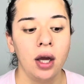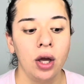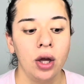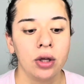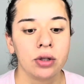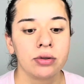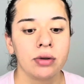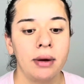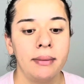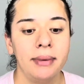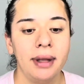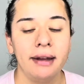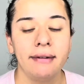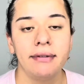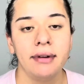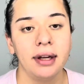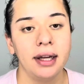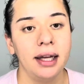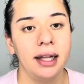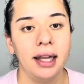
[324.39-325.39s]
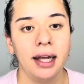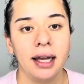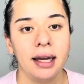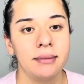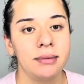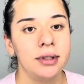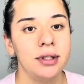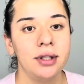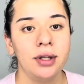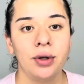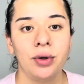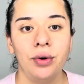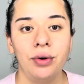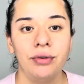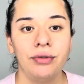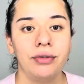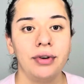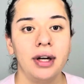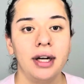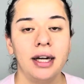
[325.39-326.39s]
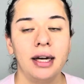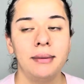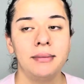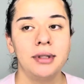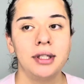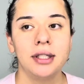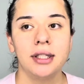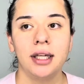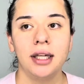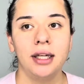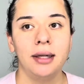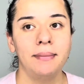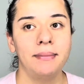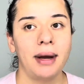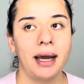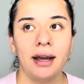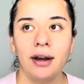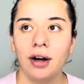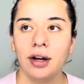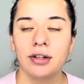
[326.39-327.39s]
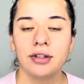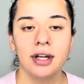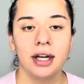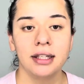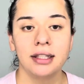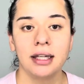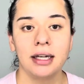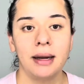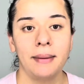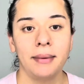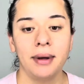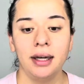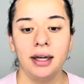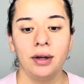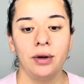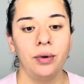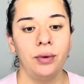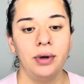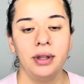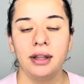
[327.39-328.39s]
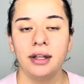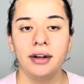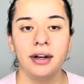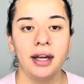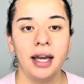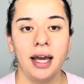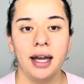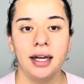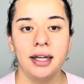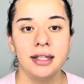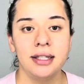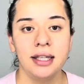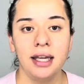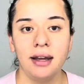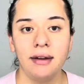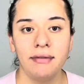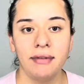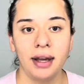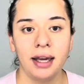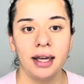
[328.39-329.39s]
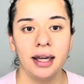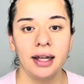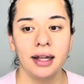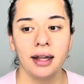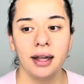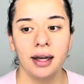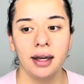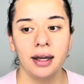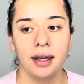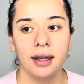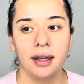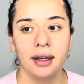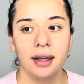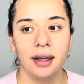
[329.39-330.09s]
So I'm like, fuck it, like, I'm just gonna go for it and I'm just gonna buy contracts and I'm gonna go in there again and see if I can, like,